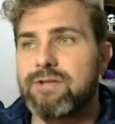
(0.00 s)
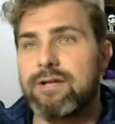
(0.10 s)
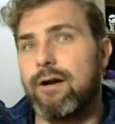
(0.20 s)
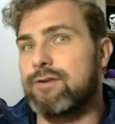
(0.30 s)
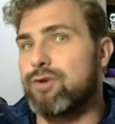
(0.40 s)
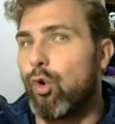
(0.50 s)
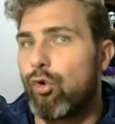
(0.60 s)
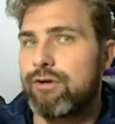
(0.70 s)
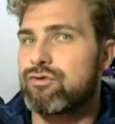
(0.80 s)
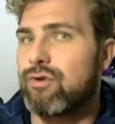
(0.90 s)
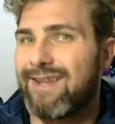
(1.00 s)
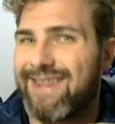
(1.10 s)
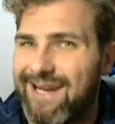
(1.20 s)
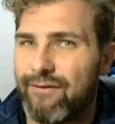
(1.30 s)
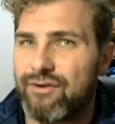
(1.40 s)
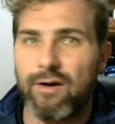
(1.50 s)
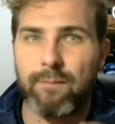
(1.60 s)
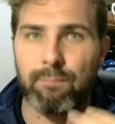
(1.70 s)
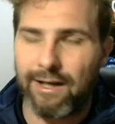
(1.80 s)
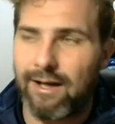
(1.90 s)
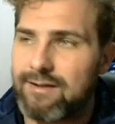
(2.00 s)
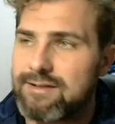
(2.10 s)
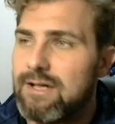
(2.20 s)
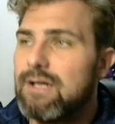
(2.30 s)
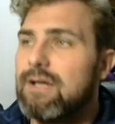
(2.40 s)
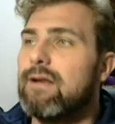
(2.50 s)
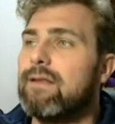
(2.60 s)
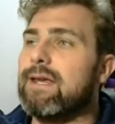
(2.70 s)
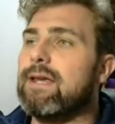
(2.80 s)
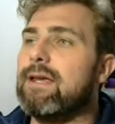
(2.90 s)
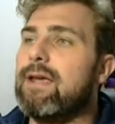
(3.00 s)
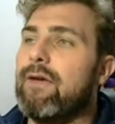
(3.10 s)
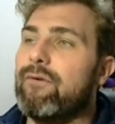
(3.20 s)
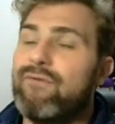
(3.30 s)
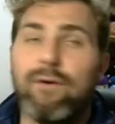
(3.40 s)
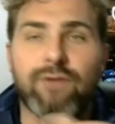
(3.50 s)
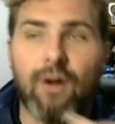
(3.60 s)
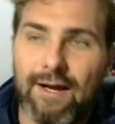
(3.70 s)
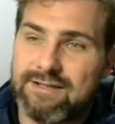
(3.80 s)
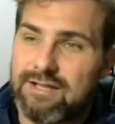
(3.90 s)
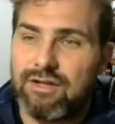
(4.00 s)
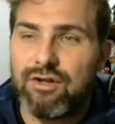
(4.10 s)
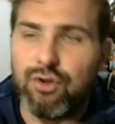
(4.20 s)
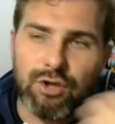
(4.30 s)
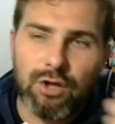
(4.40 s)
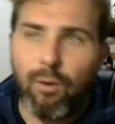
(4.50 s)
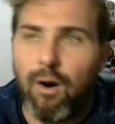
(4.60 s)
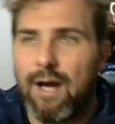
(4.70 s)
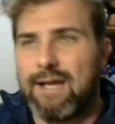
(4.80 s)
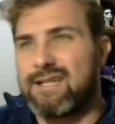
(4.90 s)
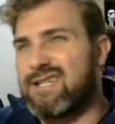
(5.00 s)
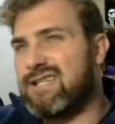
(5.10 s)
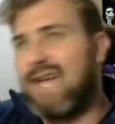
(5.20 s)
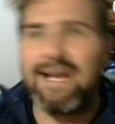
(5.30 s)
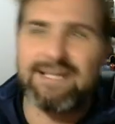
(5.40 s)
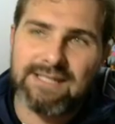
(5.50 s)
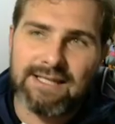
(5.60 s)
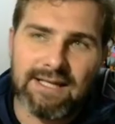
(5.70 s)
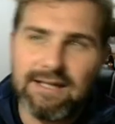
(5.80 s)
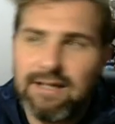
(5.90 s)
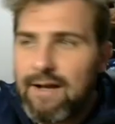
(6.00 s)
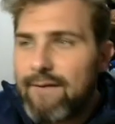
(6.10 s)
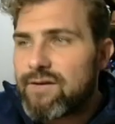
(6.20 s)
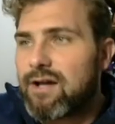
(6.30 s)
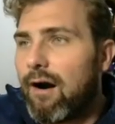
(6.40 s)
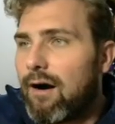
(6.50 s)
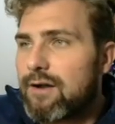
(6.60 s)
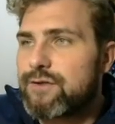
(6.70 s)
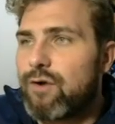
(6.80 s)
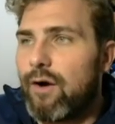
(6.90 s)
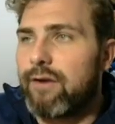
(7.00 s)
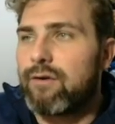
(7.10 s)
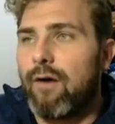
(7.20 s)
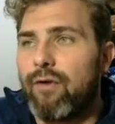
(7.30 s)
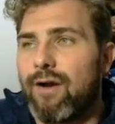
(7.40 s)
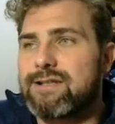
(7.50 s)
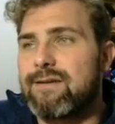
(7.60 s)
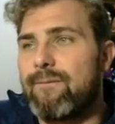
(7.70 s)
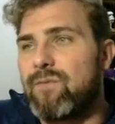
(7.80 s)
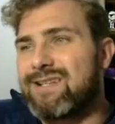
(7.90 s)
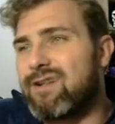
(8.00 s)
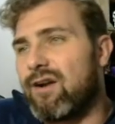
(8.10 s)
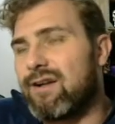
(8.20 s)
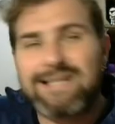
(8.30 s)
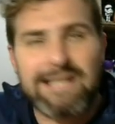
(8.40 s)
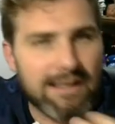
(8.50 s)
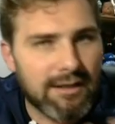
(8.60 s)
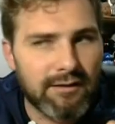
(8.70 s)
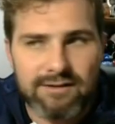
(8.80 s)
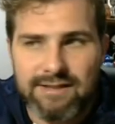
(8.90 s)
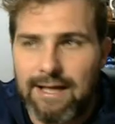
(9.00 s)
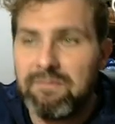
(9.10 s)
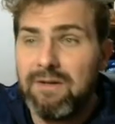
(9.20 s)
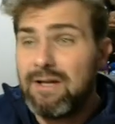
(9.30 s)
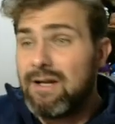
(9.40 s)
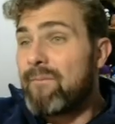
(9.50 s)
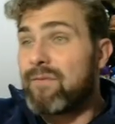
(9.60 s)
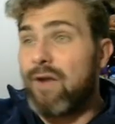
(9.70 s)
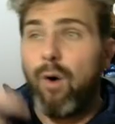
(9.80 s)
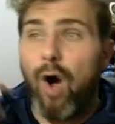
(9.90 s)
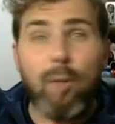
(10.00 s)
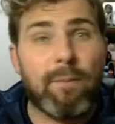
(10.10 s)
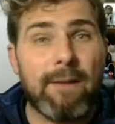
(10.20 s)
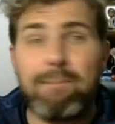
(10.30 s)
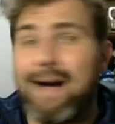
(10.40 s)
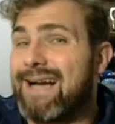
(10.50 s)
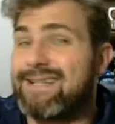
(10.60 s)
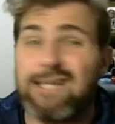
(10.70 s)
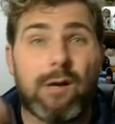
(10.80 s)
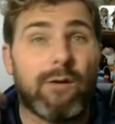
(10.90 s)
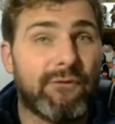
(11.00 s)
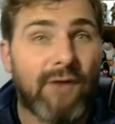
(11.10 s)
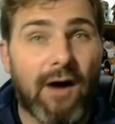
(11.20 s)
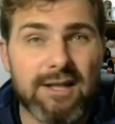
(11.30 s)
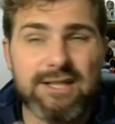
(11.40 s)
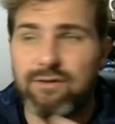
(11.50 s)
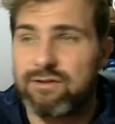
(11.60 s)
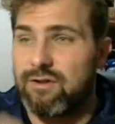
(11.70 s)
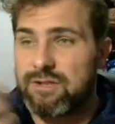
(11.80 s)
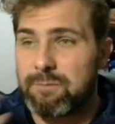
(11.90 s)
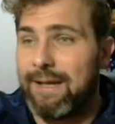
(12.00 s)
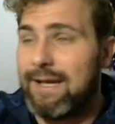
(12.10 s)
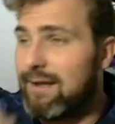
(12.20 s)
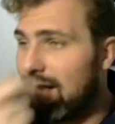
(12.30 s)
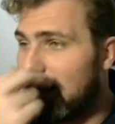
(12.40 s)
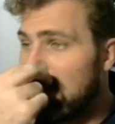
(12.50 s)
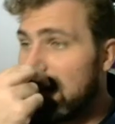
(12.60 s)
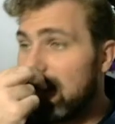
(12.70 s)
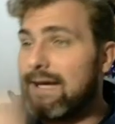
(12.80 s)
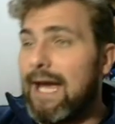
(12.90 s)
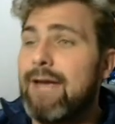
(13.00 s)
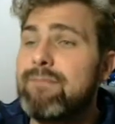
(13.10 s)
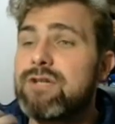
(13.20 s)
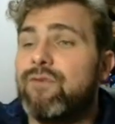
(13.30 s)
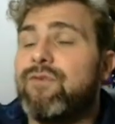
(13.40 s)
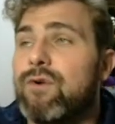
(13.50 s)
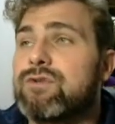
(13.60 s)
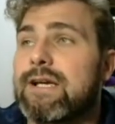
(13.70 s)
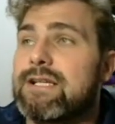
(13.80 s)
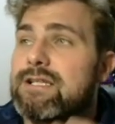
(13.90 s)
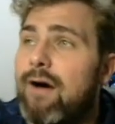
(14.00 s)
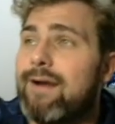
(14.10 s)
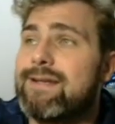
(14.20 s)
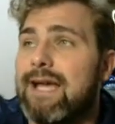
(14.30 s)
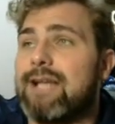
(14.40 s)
the cards are already trying to deliver, trying to bring us. It felt nice. The new UI is sexy. The cards have kind of got a nice, slight slicker look to them. The whole opening packs is a lot faster. It's a lot speedier. The game just feels like it's starting to get